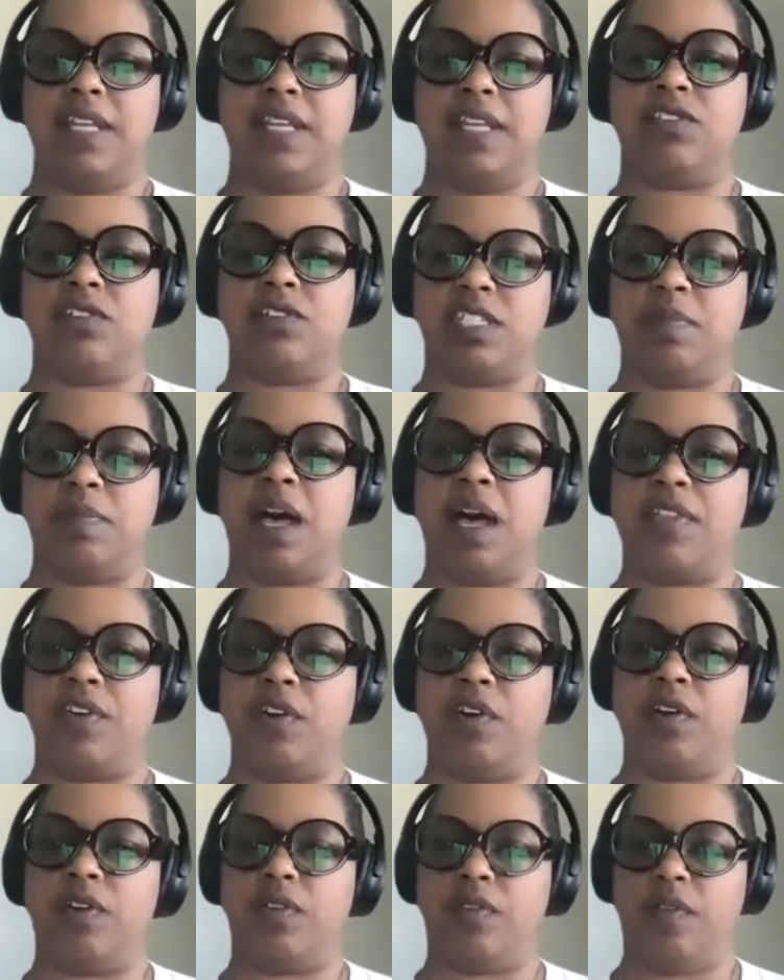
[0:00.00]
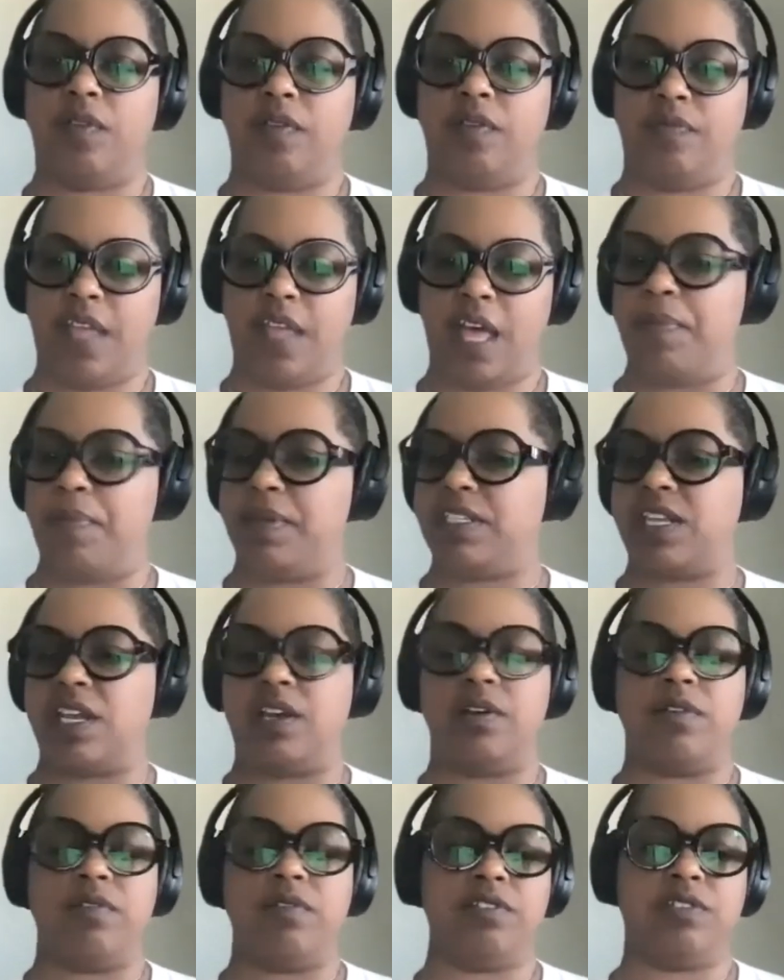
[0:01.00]
these are some other
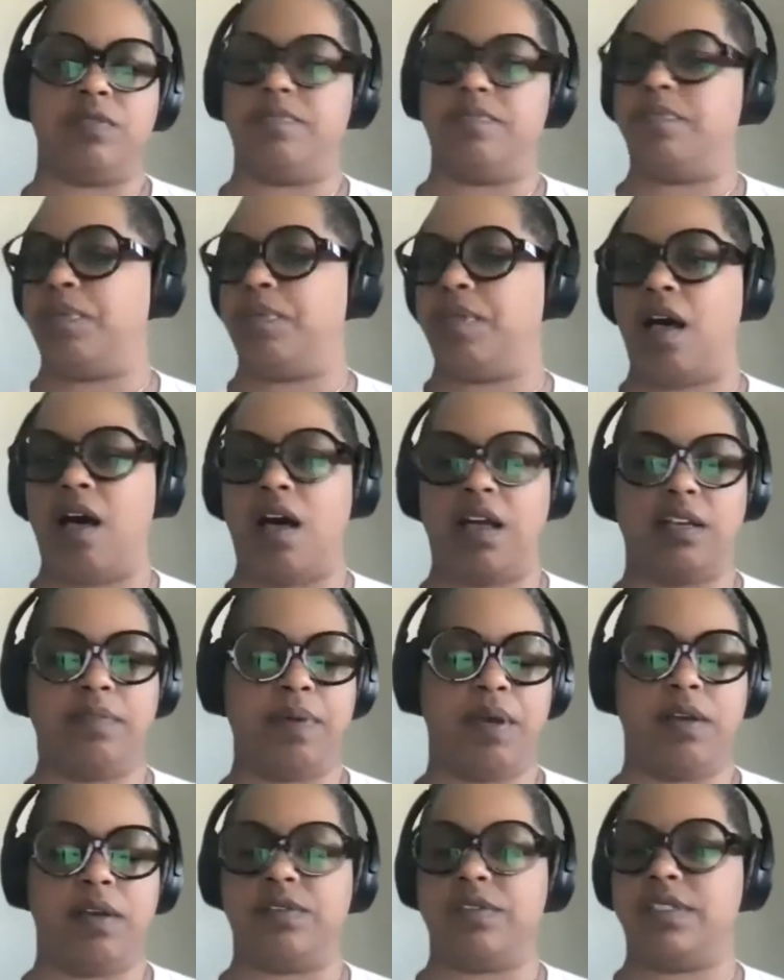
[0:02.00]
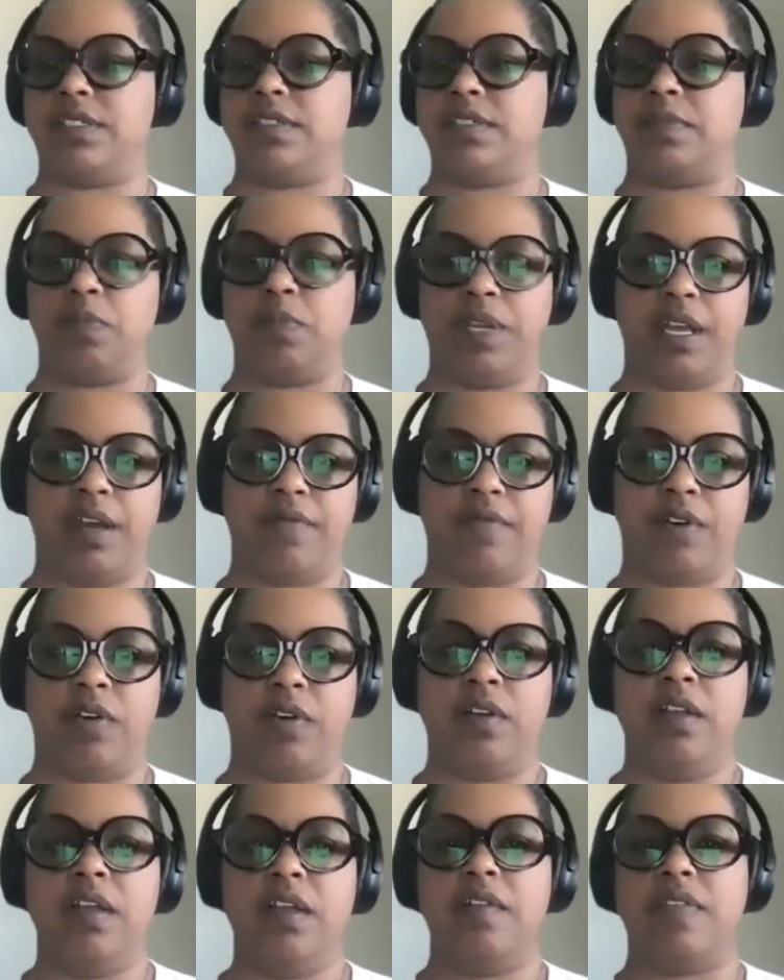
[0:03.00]
episodes, blog posts,
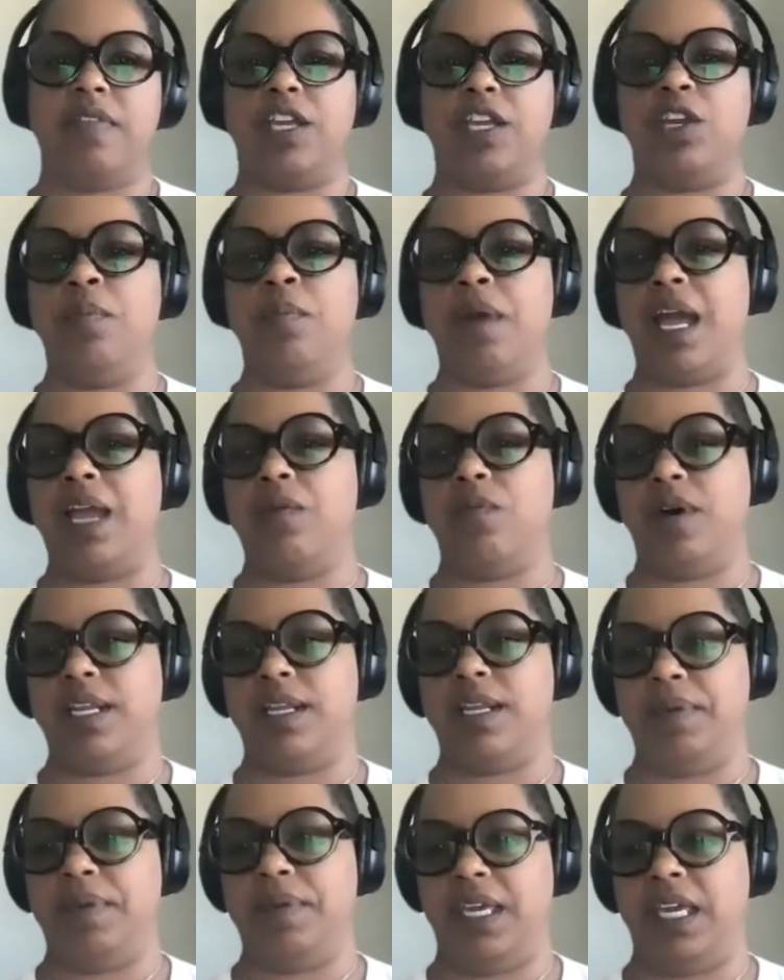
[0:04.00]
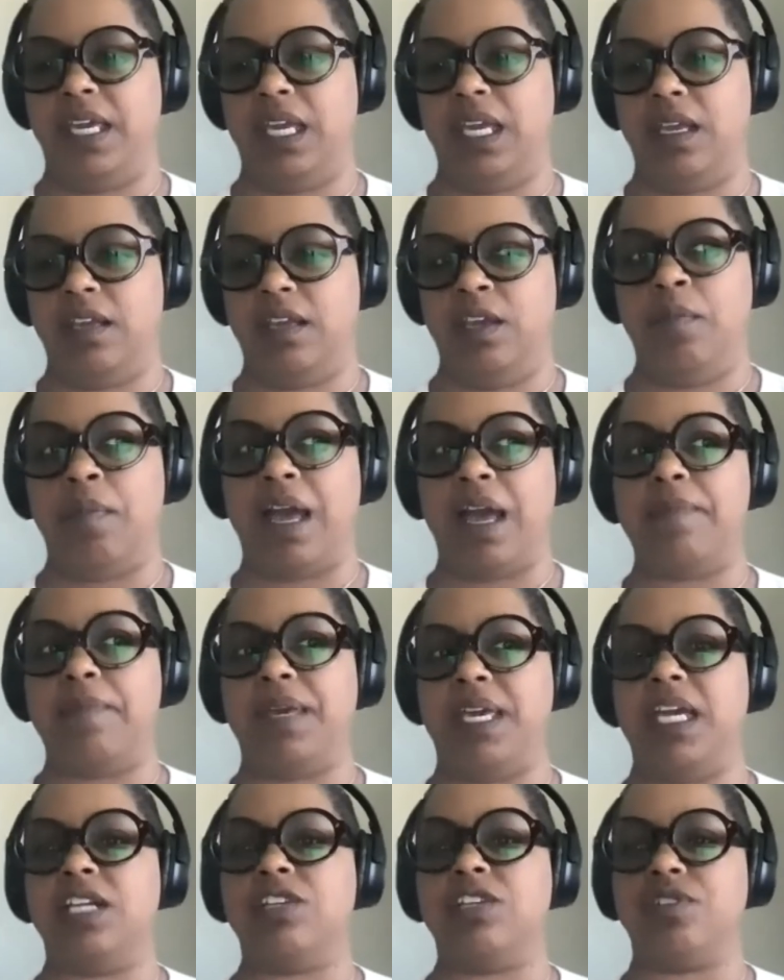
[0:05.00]
whatever, that you might want to be, you
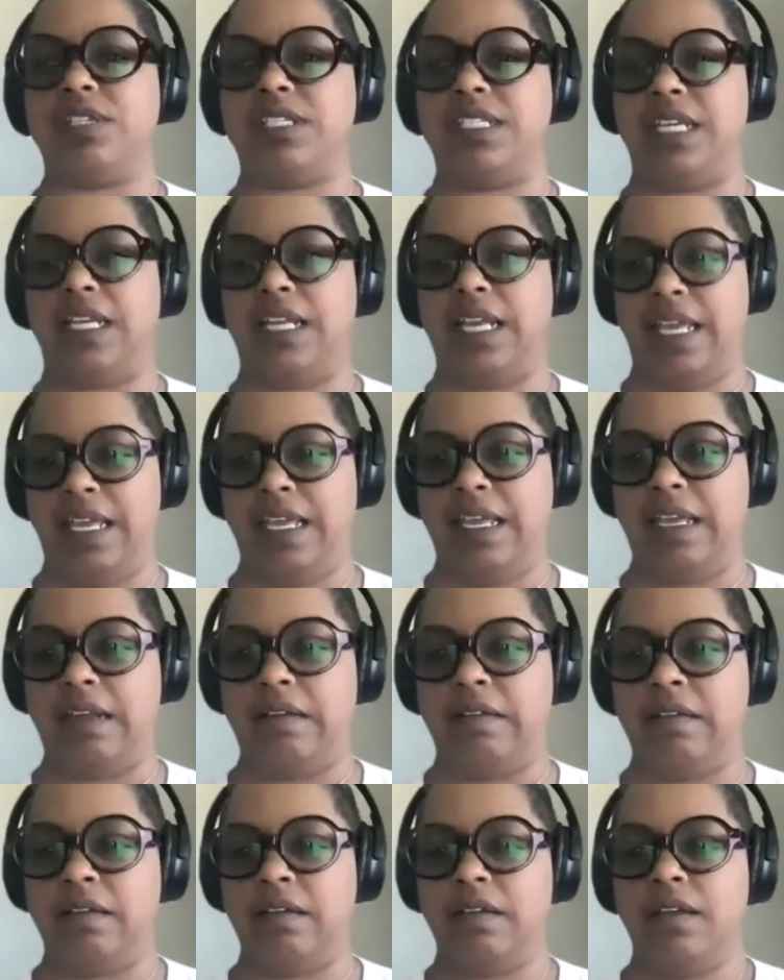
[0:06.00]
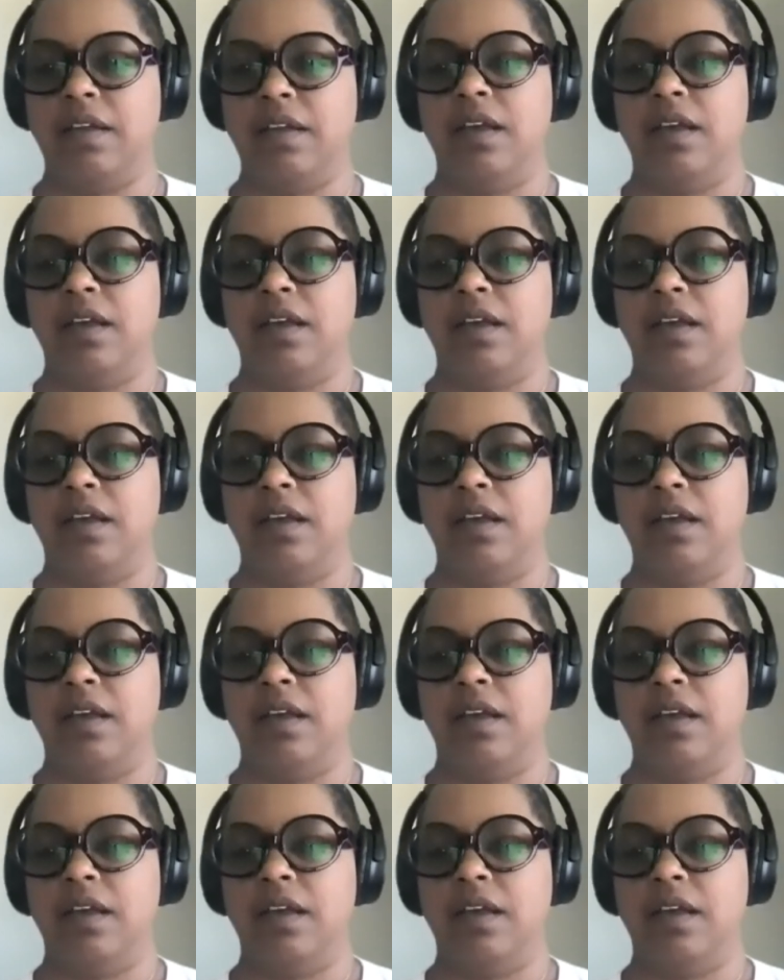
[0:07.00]
might be interested in.